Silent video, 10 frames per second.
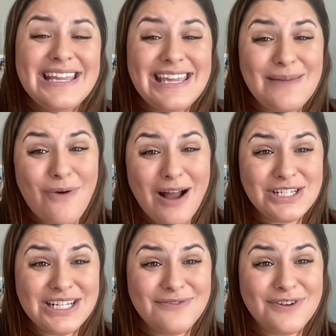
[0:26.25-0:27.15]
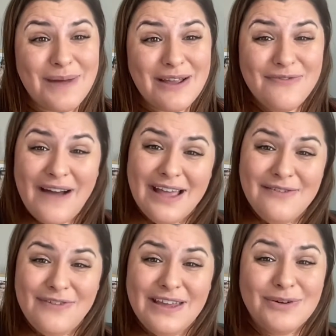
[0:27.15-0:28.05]
Keep watching for my
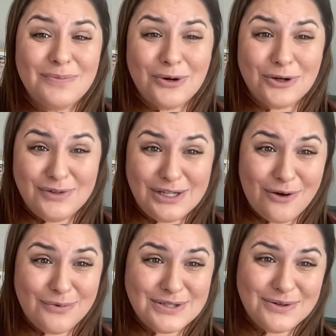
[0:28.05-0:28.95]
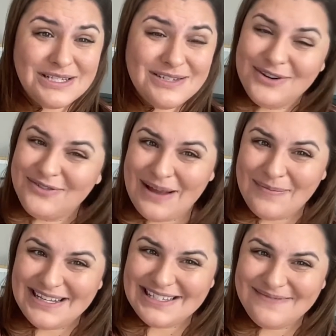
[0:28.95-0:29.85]
5 favorite Puerto Rico resorts for
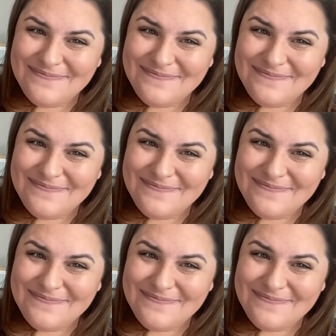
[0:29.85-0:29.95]
families.